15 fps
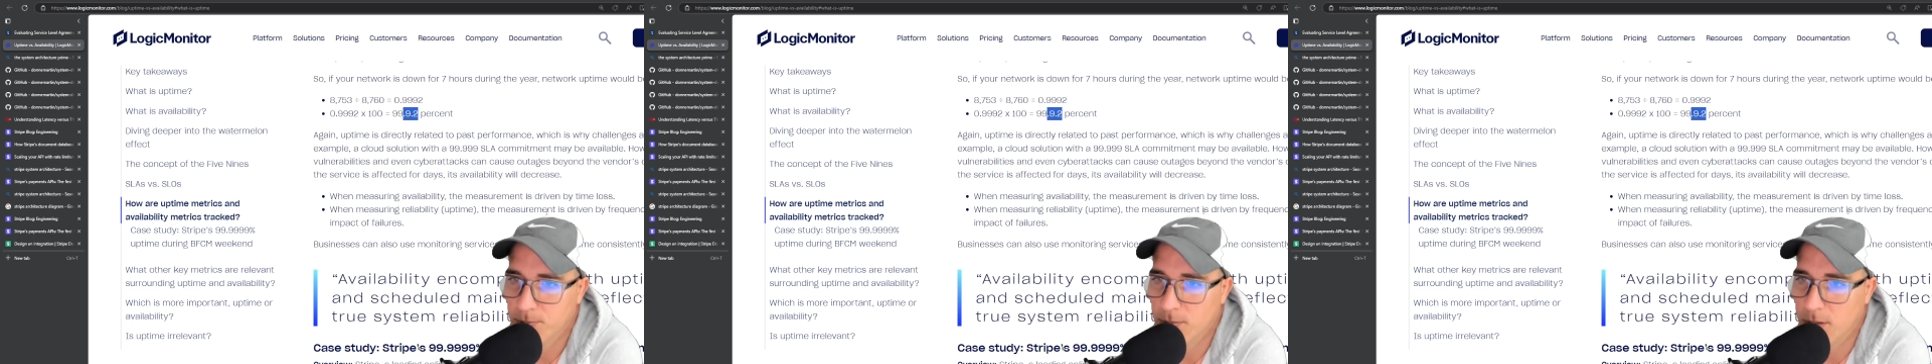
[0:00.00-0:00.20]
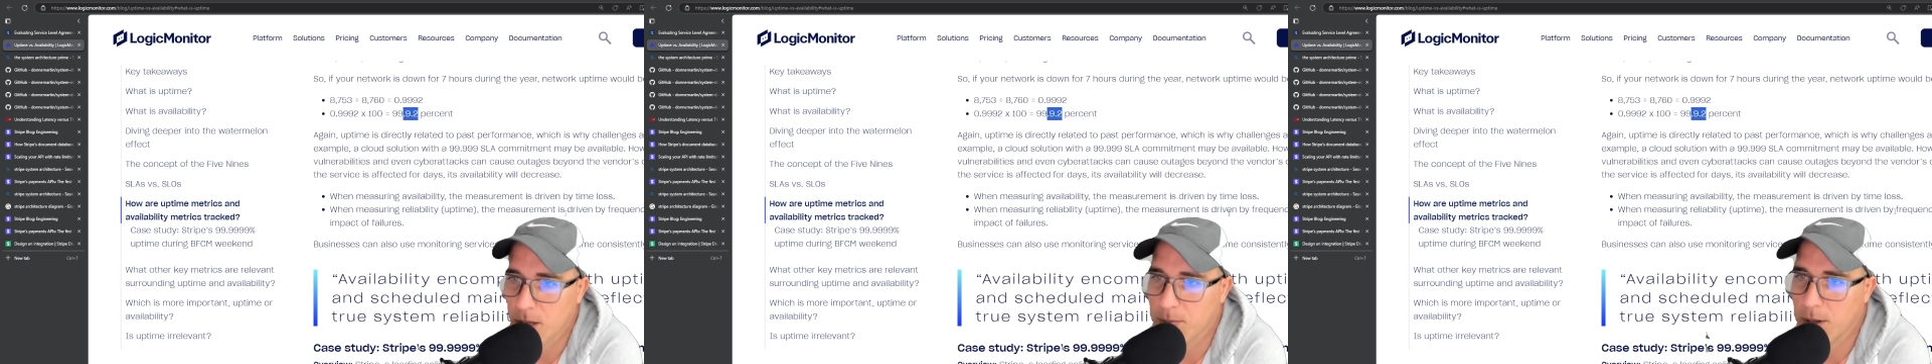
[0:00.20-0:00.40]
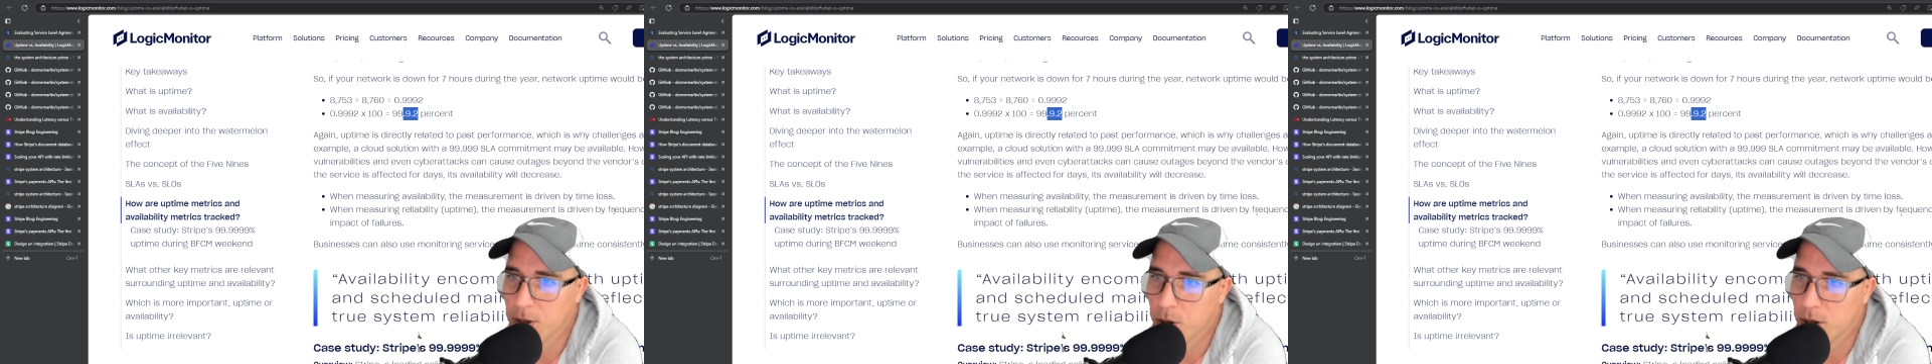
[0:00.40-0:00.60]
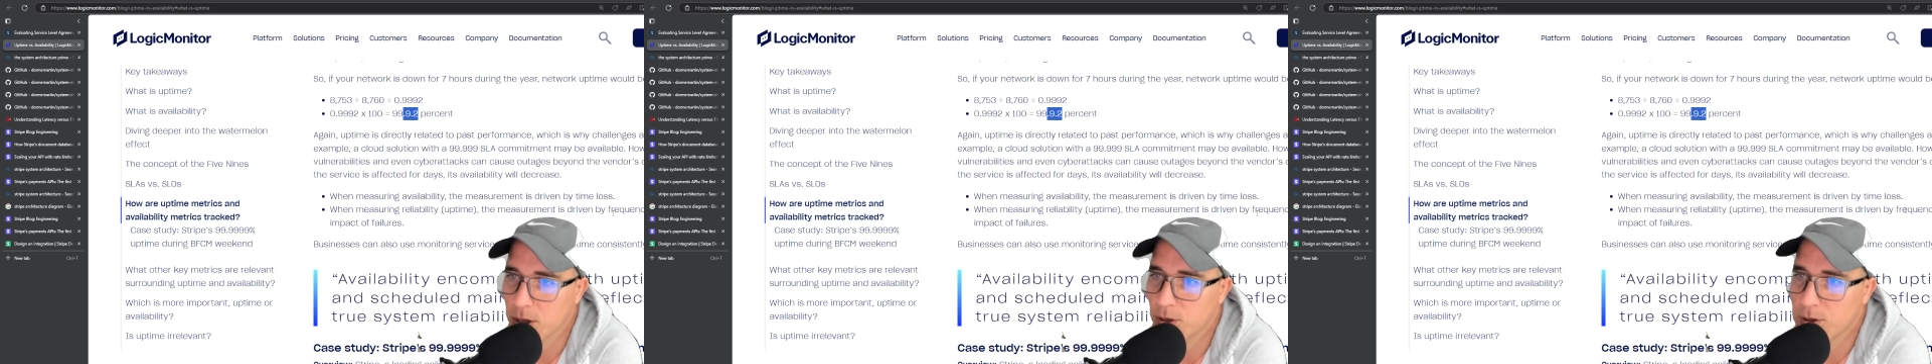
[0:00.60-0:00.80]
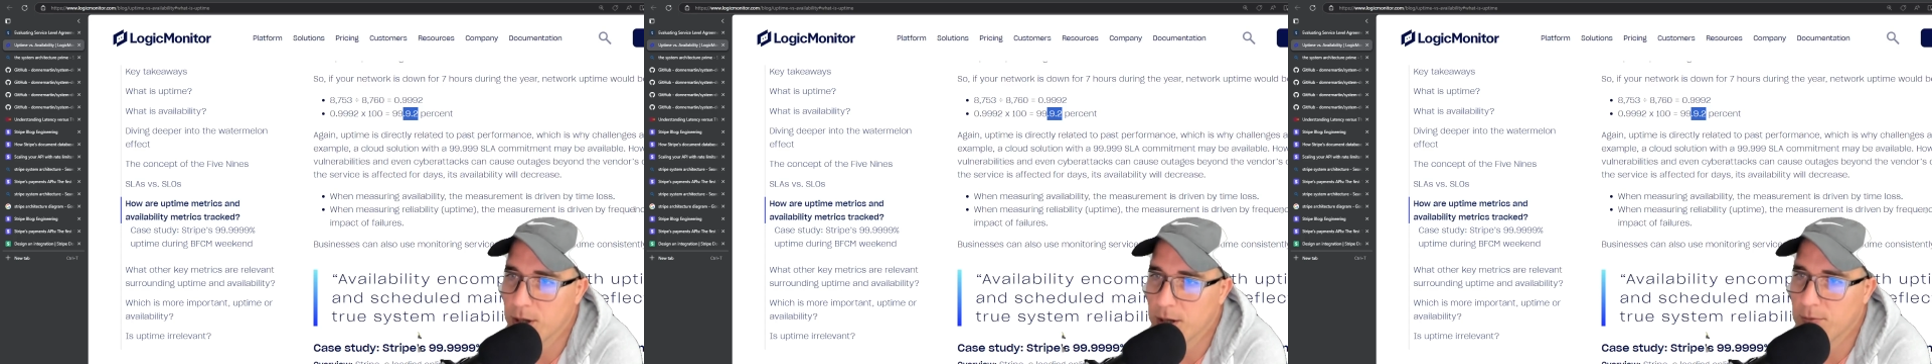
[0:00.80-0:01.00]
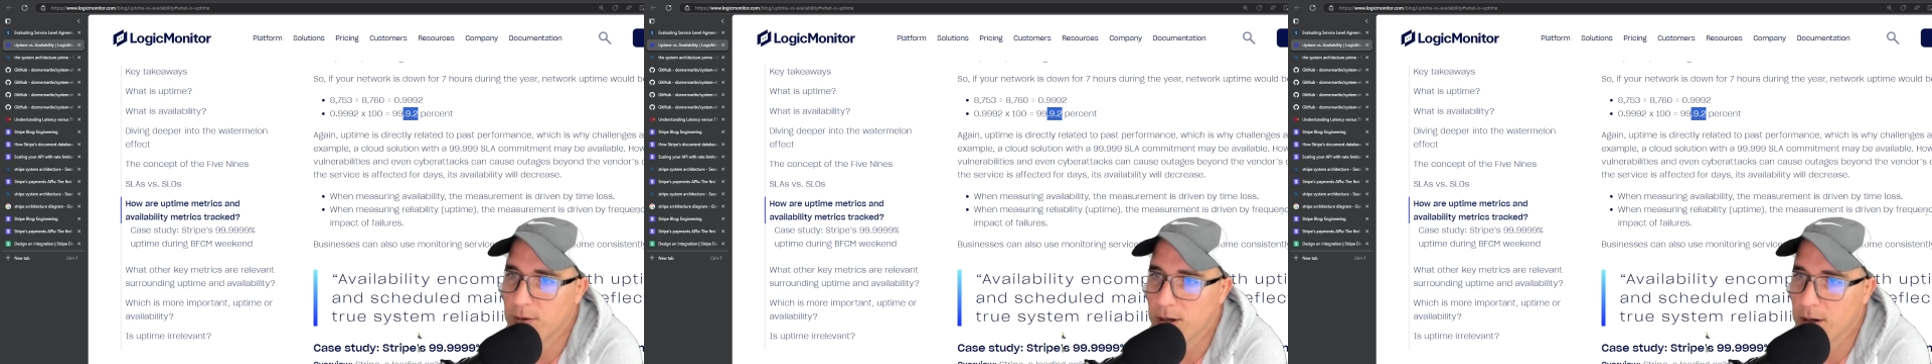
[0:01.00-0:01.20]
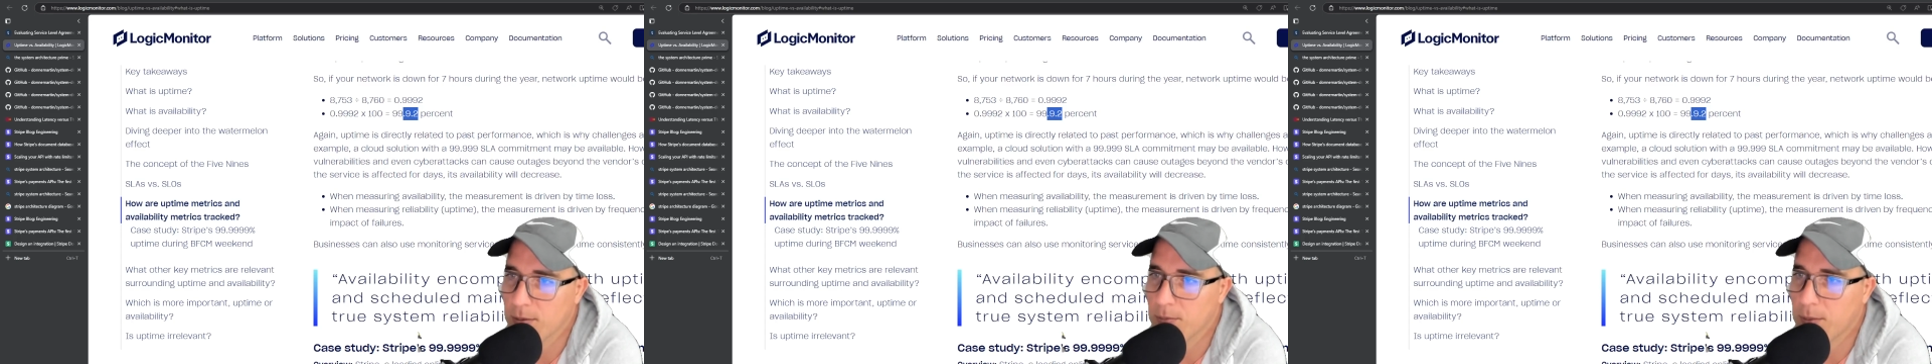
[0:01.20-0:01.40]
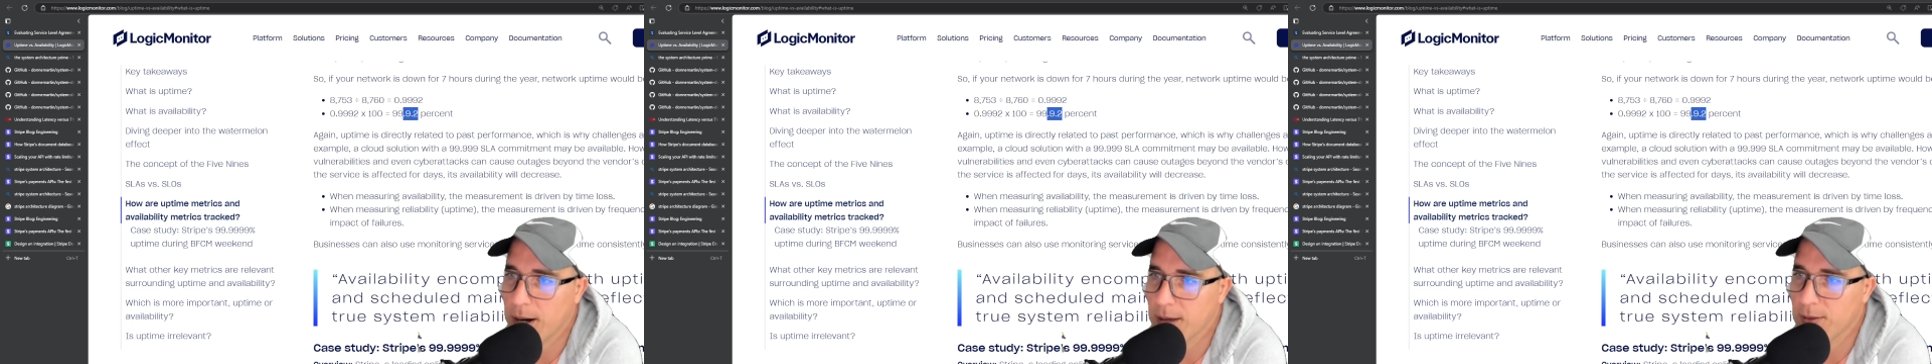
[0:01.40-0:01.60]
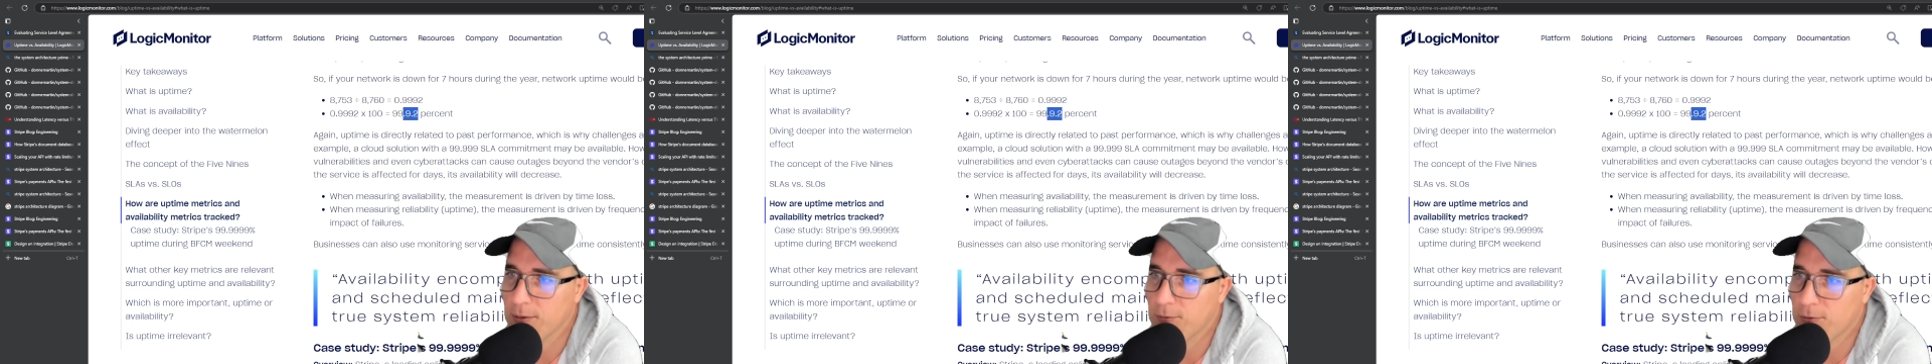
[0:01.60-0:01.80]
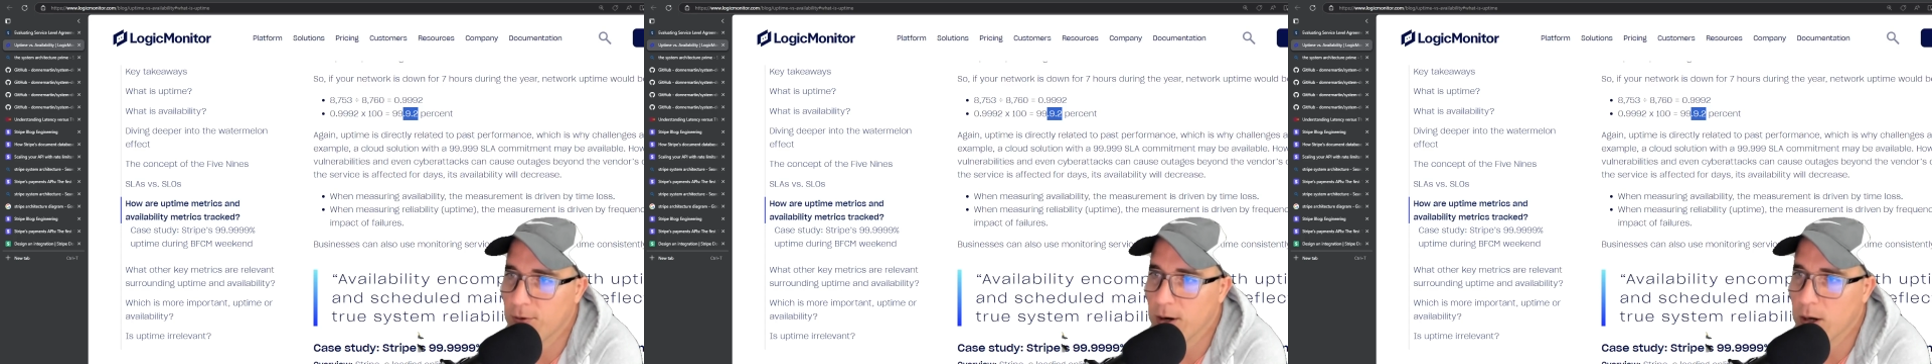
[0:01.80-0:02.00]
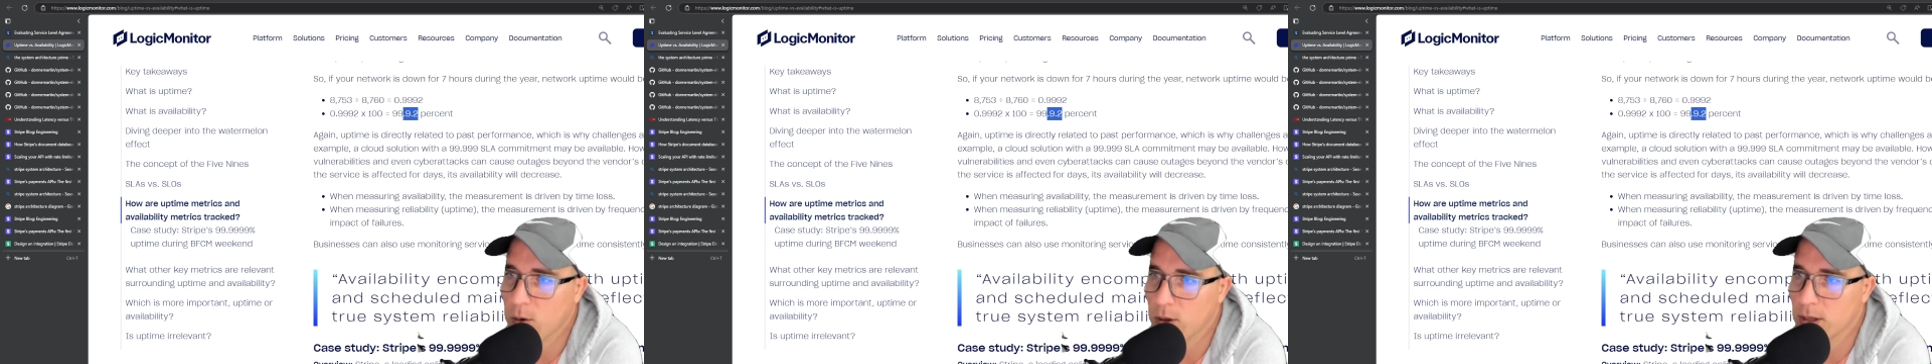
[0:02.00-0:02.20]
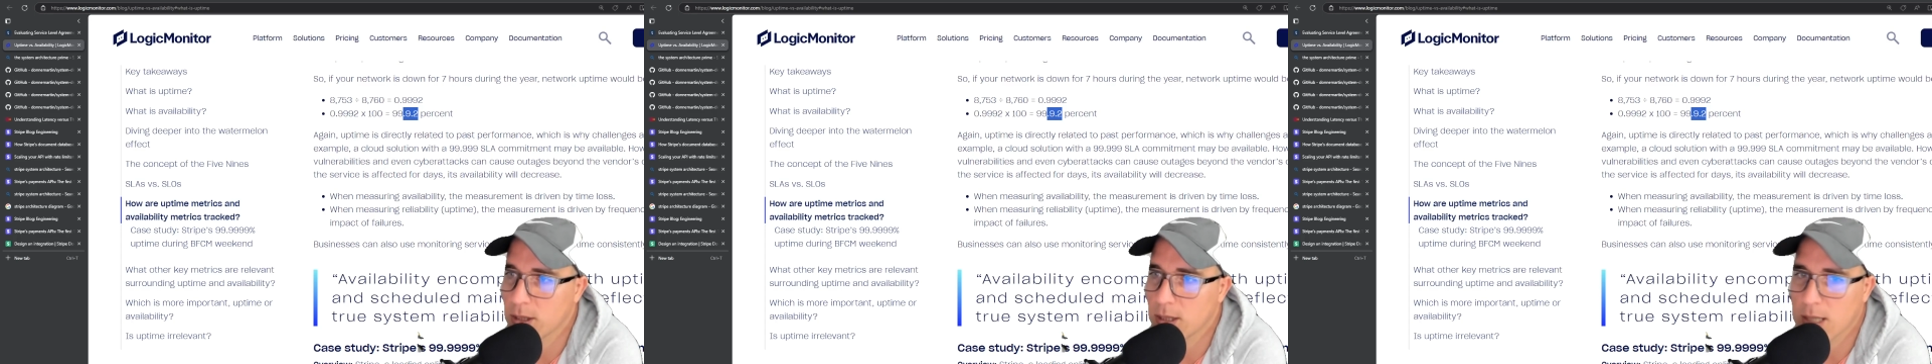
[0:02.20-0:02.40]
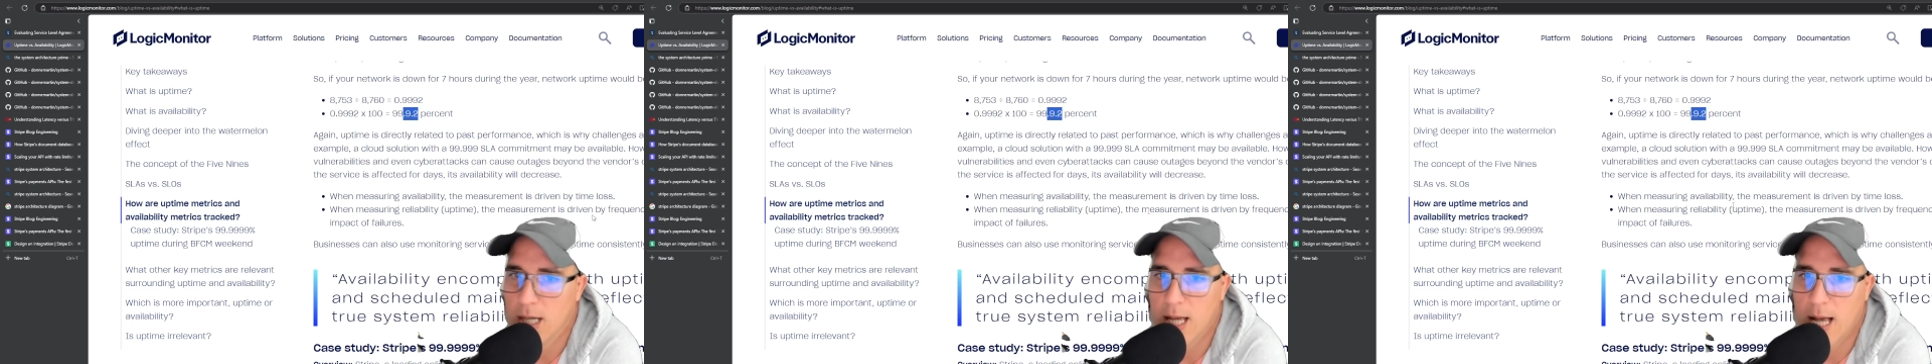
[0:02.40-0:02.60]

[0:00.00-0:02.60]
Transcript: the measure is driven by the frequency